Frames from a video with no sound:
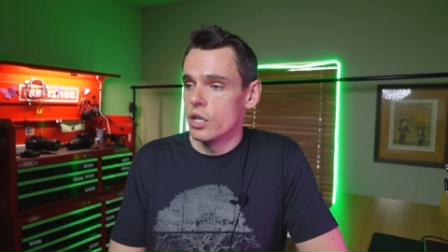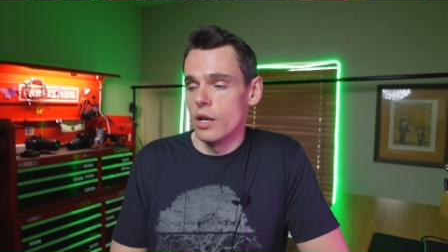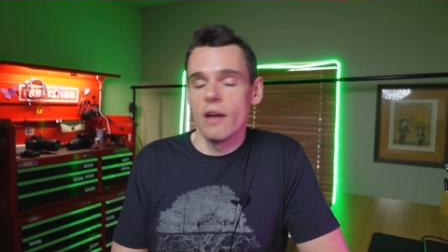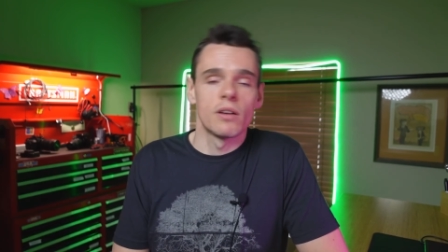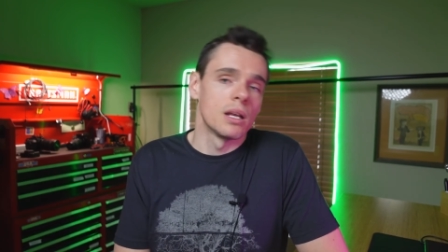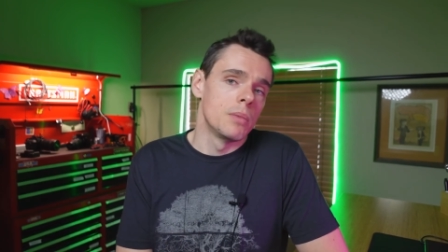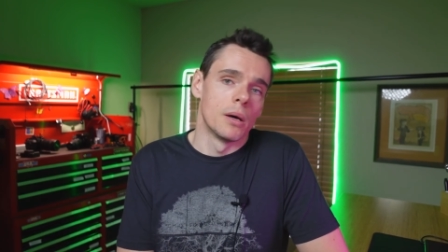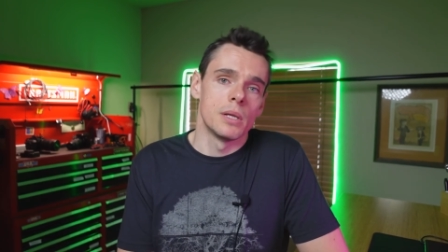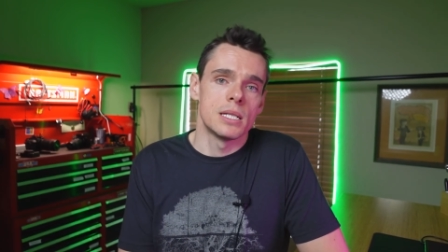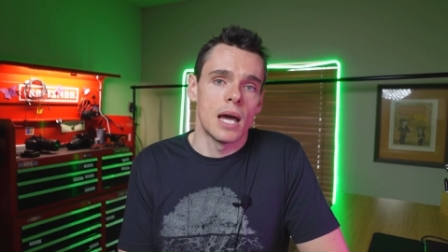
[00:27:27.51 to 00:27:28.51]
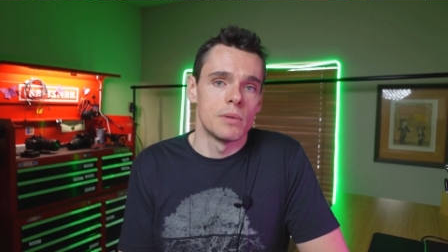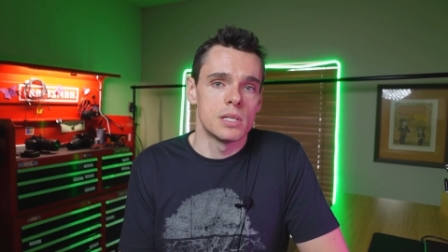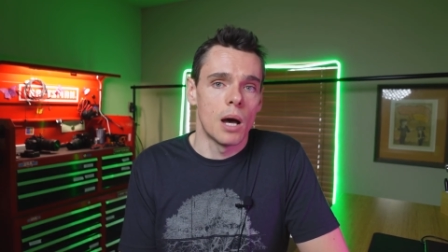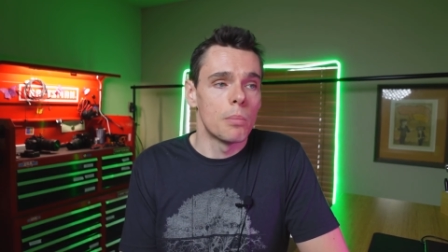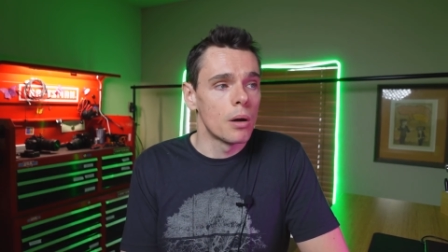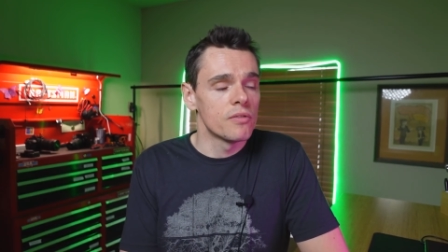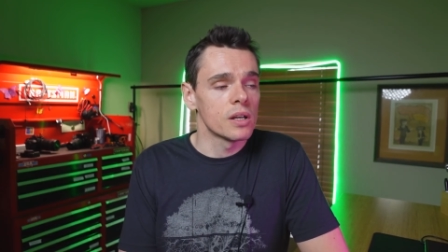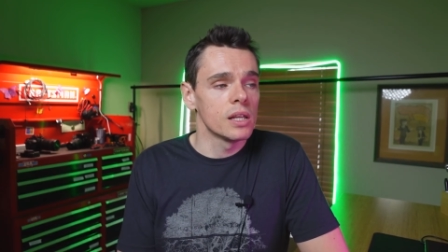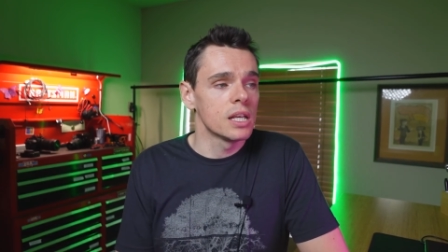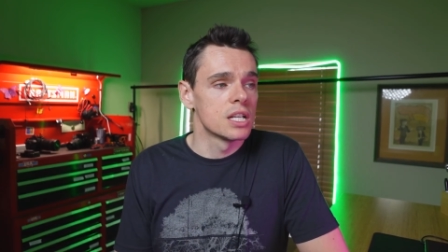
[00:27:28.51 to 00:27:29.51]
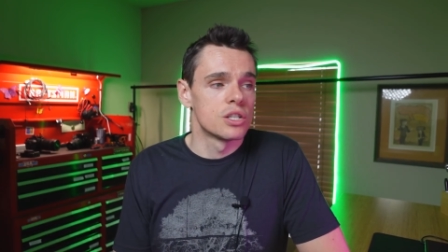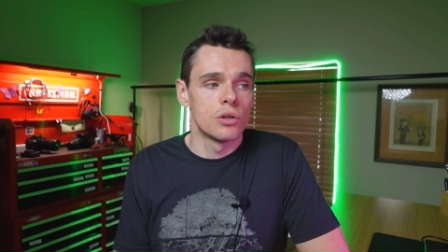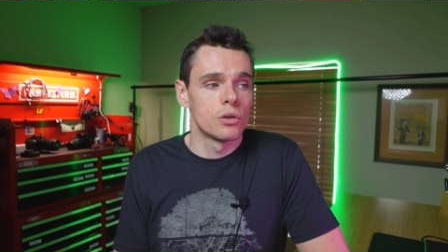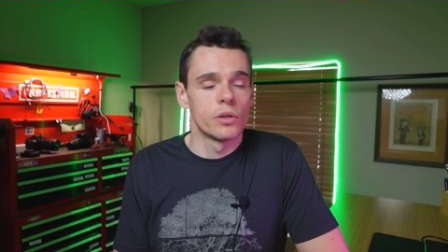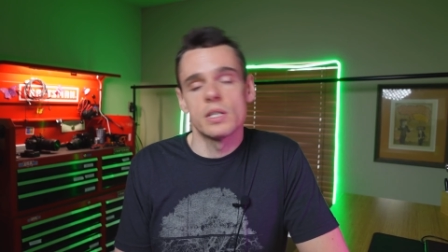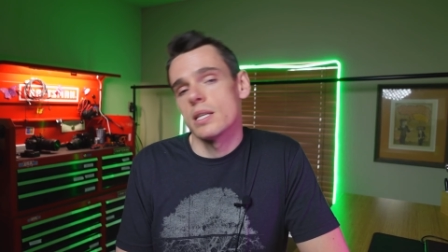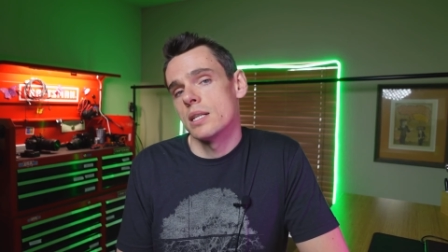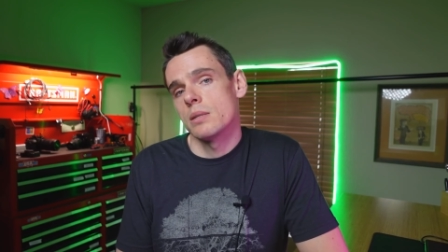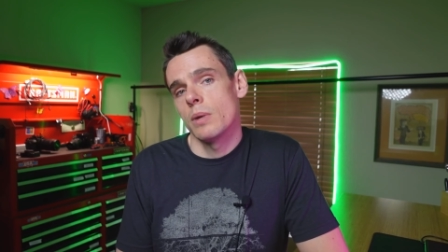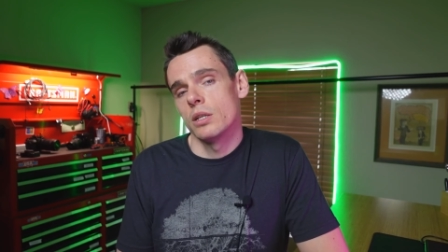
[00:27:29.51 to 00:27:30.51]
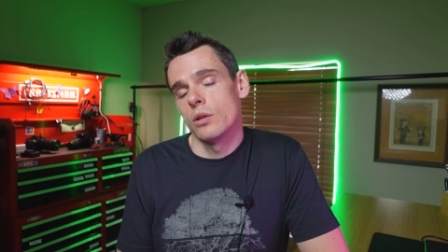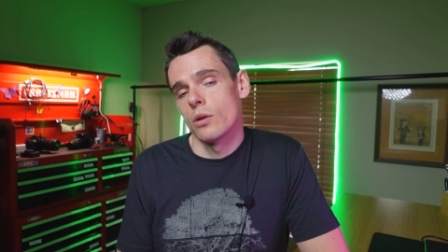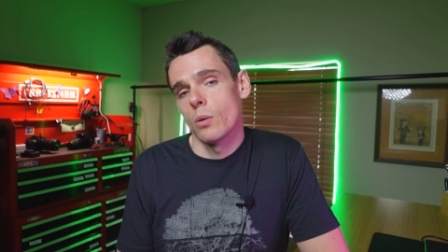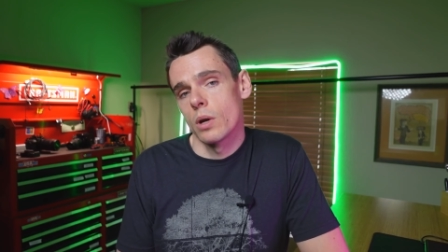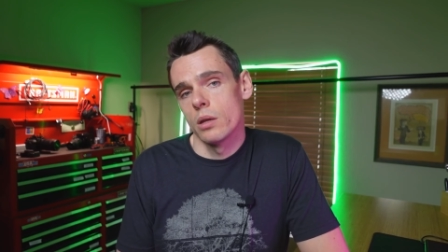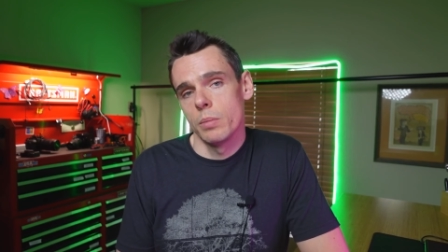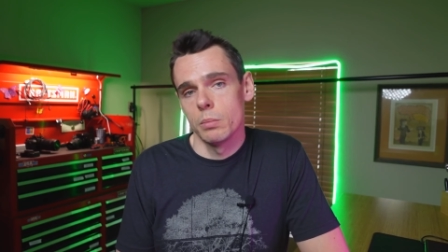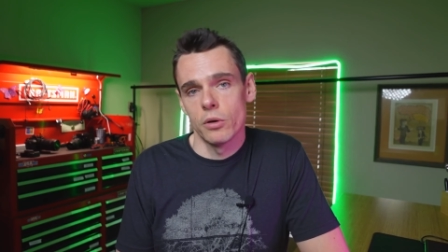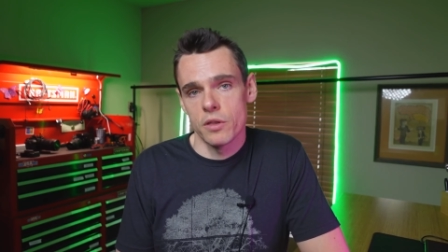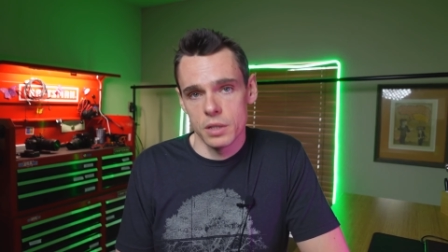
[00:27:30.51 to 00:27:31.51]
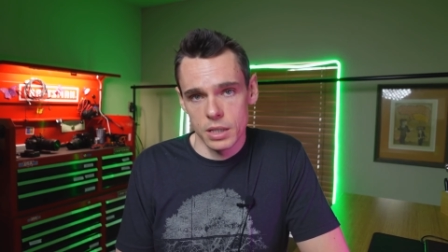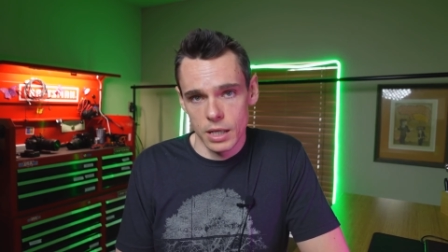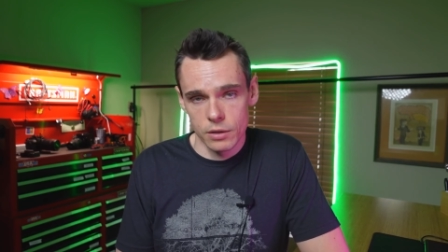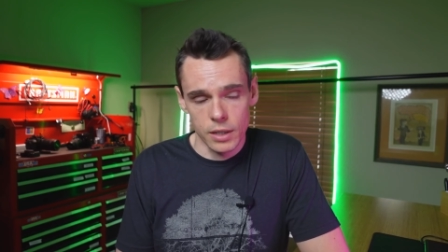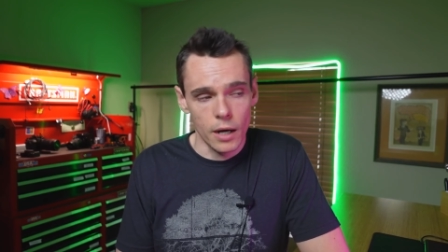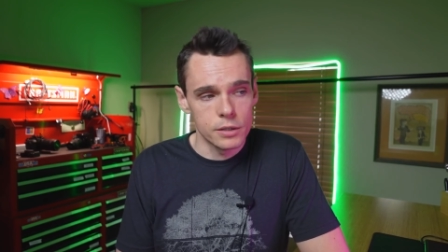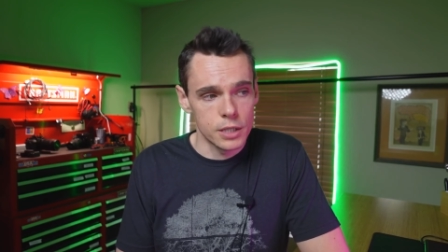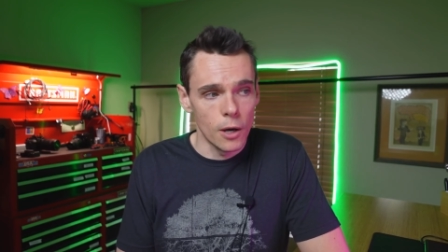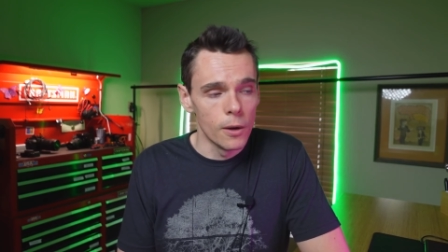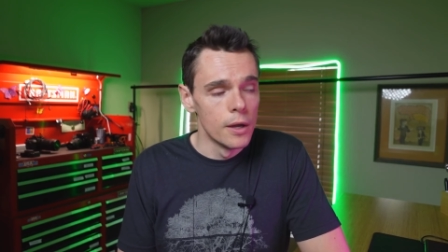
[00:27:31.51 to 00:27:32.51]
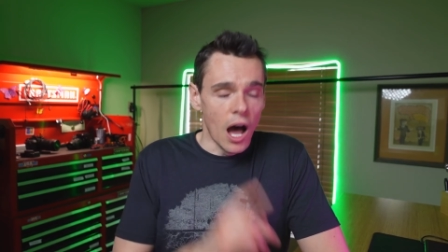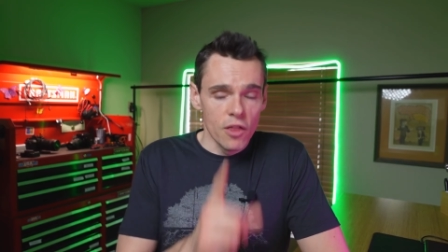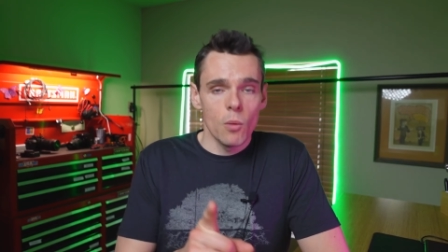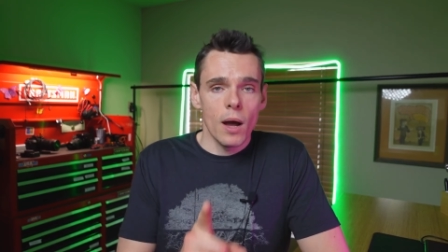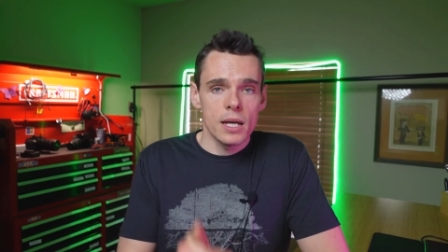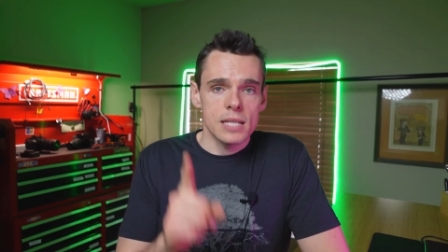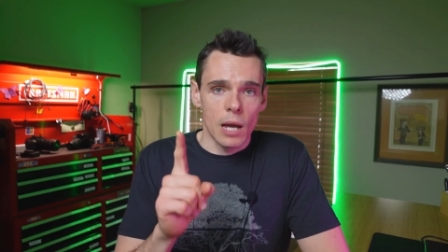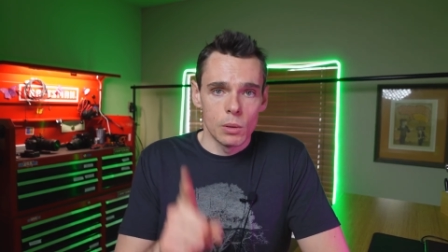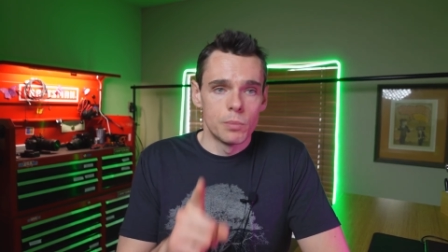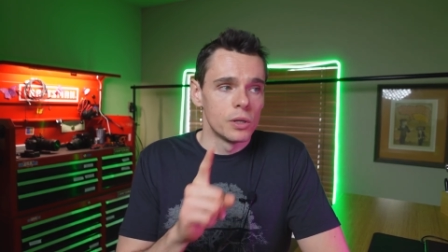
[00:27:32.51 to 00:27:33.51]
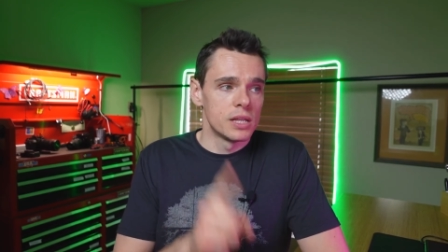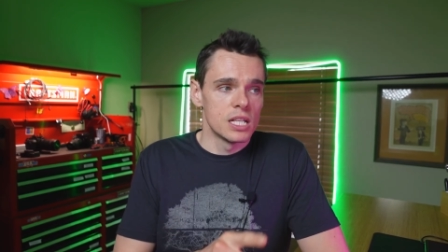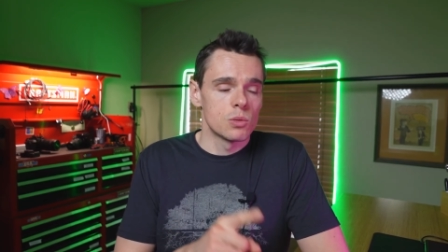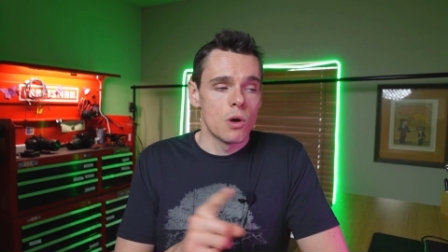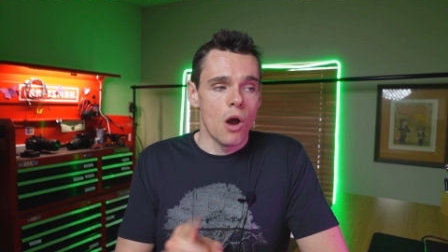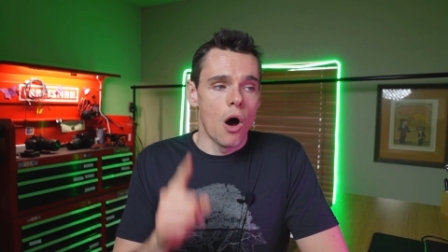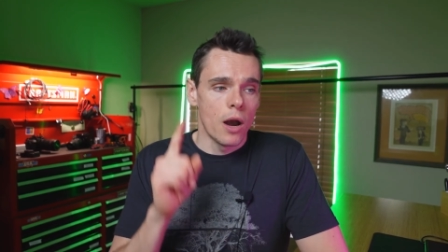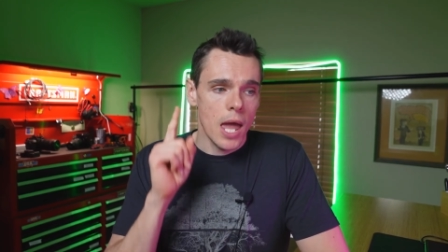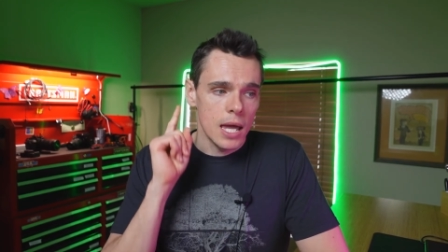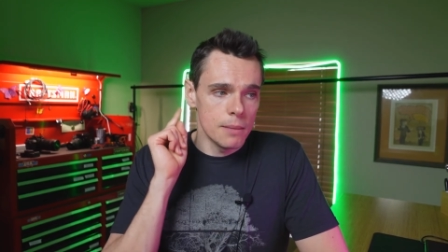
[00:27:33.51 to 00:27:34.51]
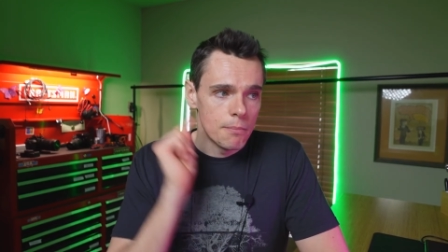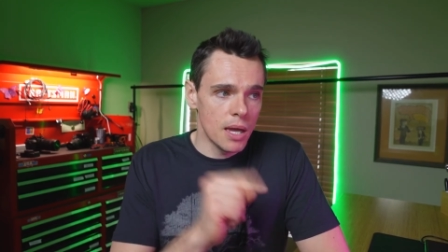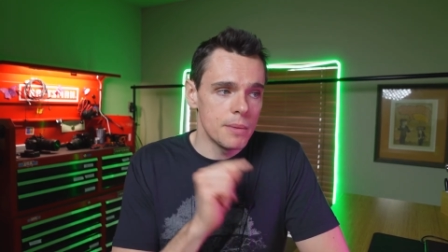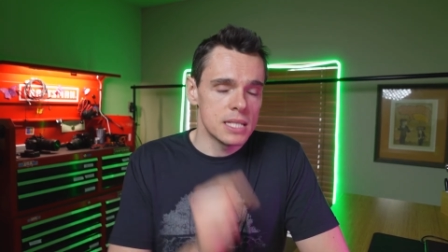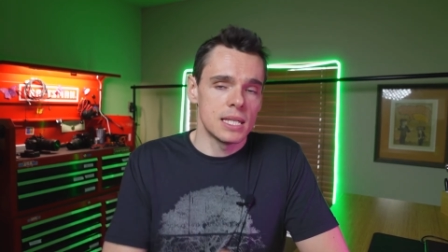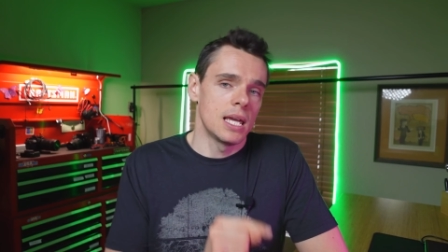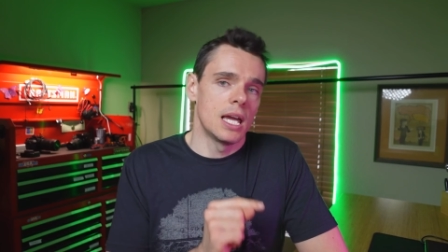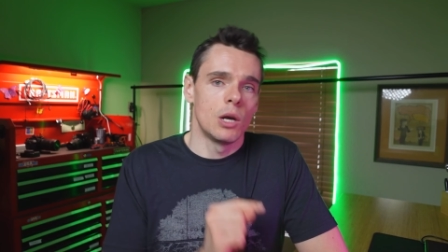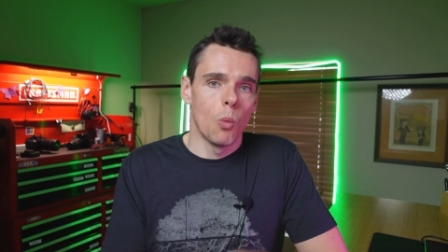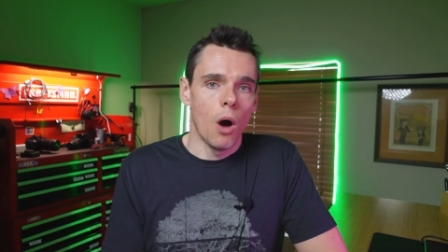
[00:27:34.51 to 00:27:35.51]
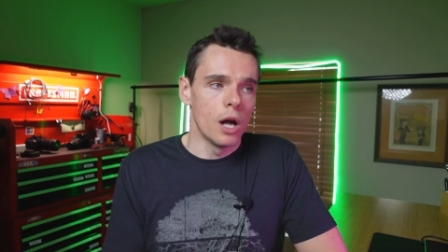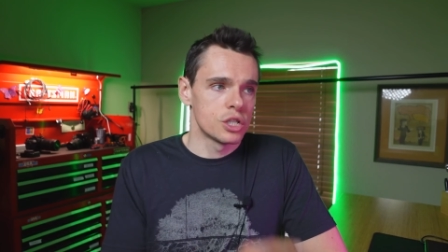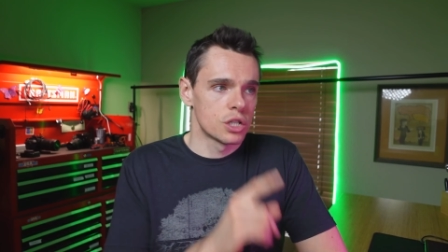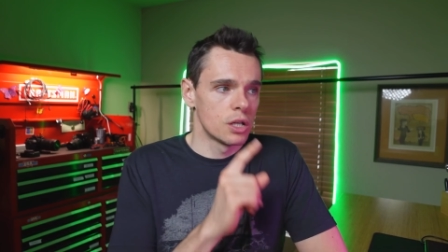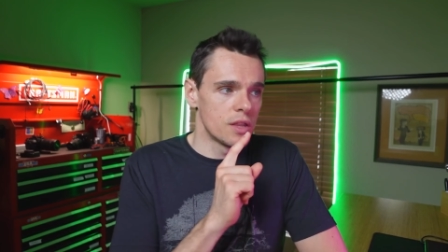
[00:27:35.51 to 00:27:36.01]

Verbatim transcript: You're never going to be able to time the top perfectly because you don't know the sentiment and you don't know what other people are thinking out there. So otherwise, I would put this one on a maybe sit and watch.